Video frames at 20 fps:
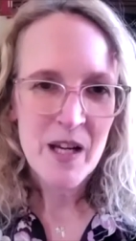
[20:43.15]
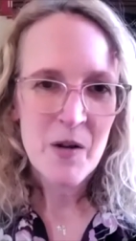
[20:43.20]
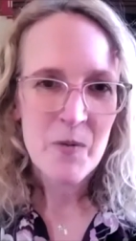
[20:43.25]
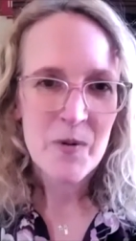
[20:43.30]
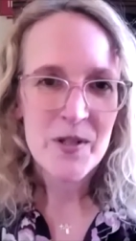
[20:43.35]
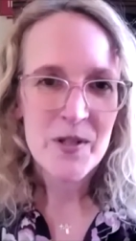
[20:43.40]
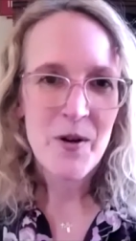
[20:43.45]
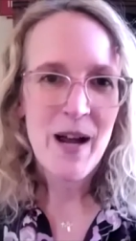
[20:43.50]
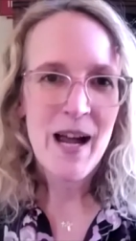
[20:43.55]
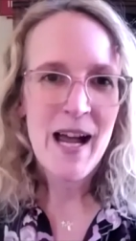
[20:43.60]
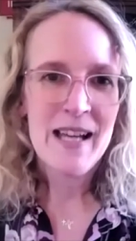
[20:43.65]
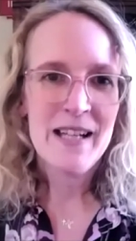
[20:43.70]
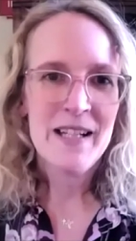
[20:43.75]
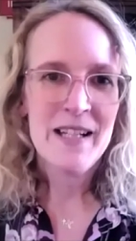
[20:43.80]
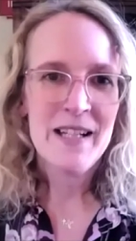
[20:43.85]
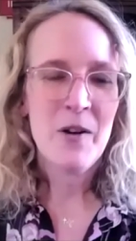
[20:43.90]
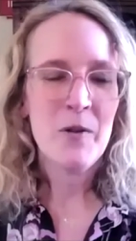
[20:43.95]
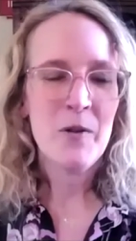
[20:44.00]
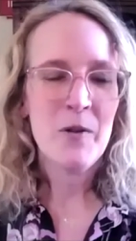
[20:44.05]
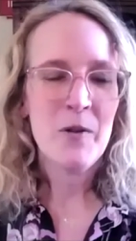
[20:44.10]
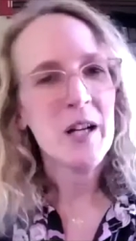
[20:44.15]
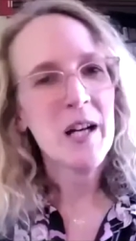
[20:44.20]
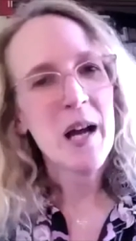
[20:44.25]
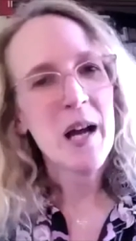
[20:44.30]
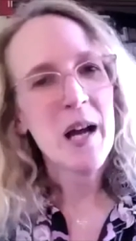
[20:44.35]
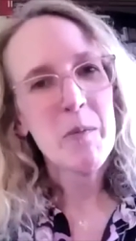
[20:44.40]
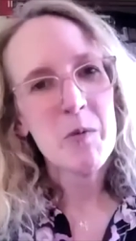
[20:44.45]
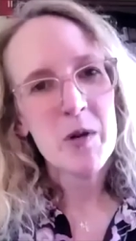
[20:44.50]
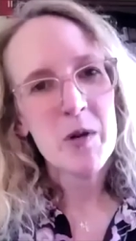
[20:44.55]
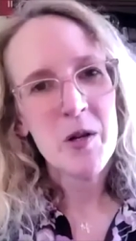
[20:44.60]
Well, so I had to go look
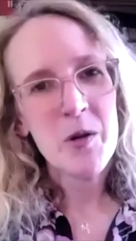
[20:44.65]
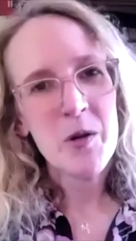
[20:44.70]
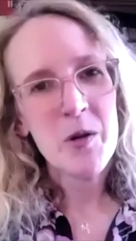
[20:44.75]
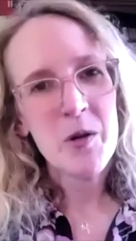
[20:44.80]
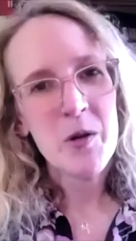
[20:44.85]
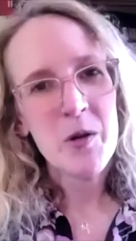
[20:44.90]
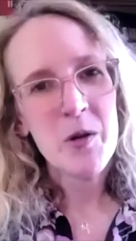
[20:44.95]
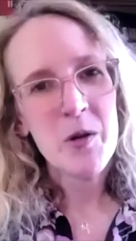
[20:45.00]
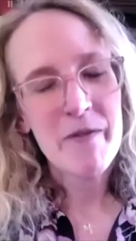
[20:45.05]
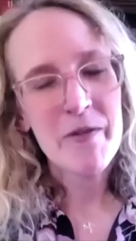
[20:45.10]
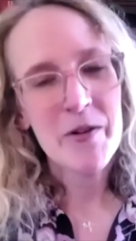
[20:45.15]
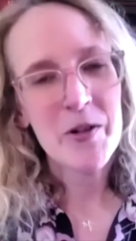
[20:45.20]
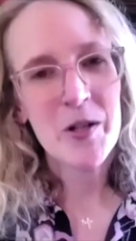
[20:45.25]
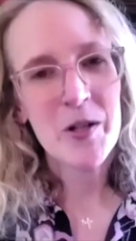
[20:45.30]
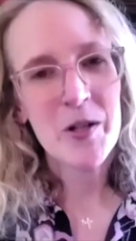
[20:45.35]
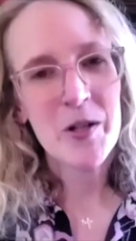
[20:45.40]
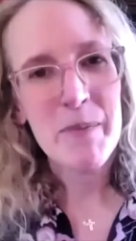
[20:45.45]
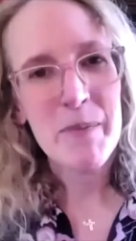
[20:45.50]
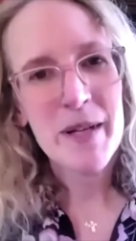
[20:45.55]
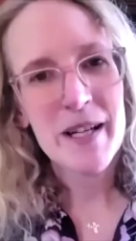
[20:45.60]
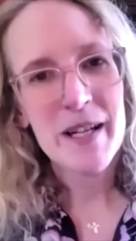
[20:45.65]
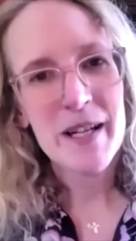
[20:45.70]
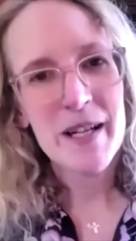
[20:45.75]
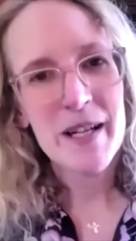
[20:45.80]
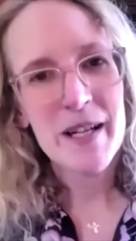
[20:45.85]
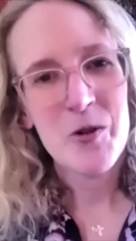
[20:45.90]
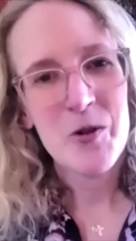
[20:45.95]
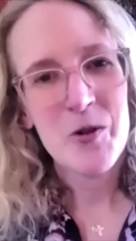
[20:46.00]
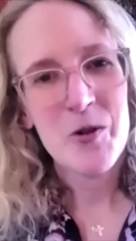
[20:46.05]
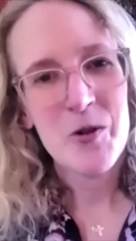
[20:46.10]
up, well, who was Governor Lumpkin
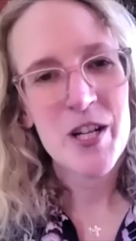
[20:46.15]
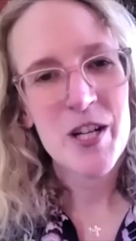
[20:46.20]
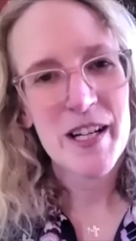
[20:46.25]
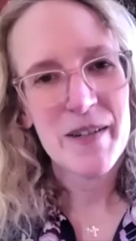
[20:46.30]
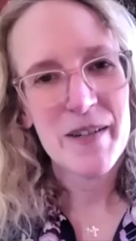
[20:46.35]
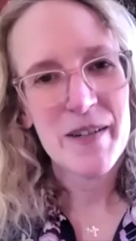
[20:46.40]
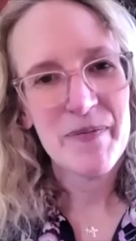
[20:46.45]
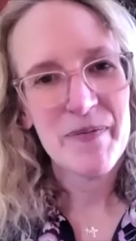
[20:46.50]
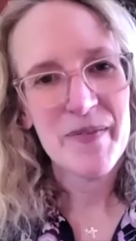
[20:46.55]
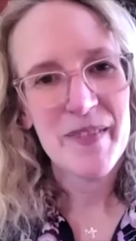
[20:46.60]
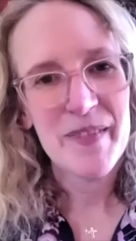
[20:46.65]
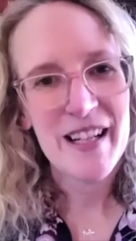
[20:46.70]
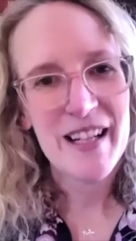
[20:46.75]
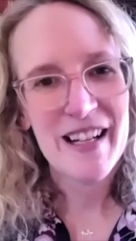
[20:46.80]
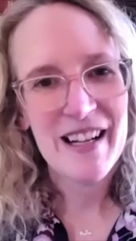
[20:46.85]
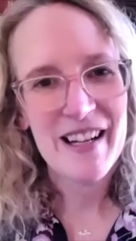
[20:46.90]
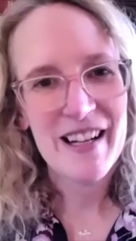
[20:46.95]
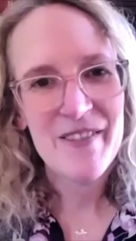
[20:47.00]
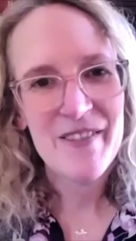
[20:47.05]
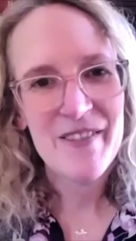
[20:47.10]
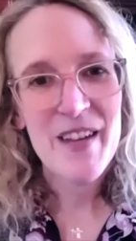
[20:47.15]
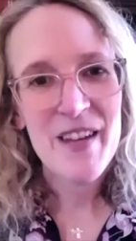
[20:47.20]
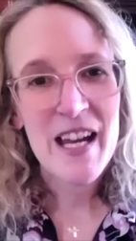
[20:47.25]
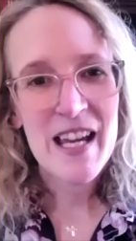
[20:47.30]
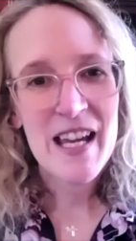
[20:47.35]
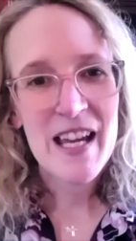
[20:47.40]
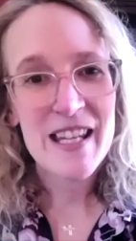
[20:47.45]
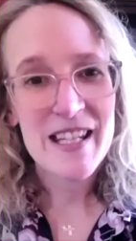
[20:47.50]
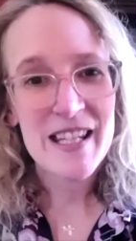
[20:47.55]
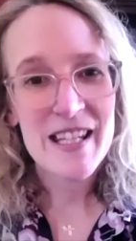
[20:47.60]
of Georgia? You know,
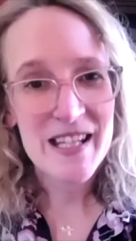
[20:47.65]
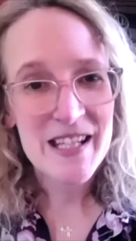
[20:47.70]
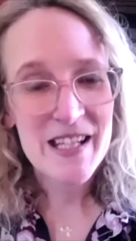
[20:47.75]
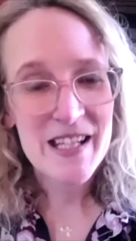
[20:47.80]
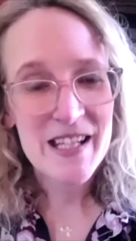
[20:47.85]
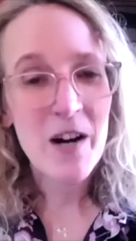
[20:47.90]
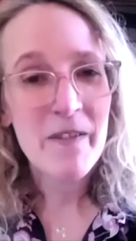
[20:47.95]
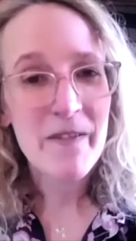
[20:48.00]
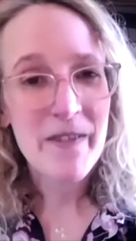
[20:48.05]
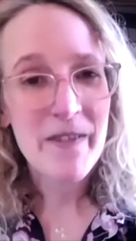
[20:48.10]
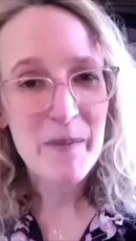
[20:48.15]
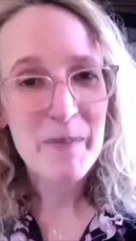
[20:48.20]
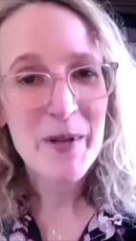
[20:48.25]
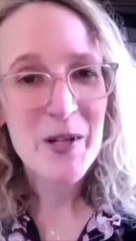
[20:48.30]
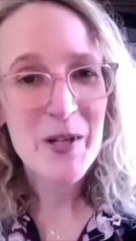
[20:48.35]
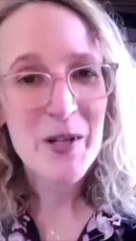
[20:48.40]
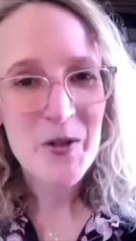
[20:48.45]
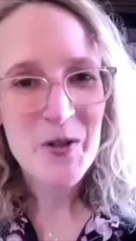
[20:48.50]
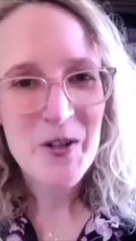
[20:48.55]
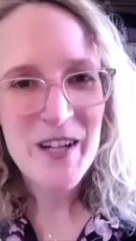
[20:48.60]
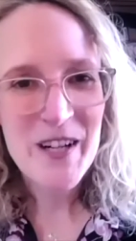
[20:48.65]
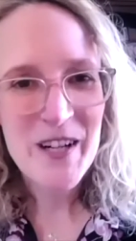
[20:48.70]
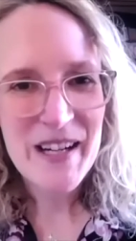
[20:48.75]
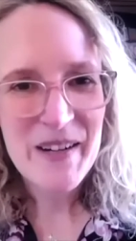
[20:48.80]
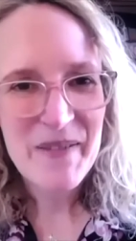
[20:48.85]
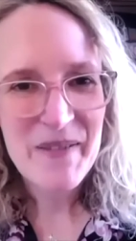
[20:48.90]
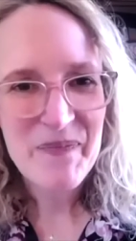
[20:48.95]
This is in our family tree.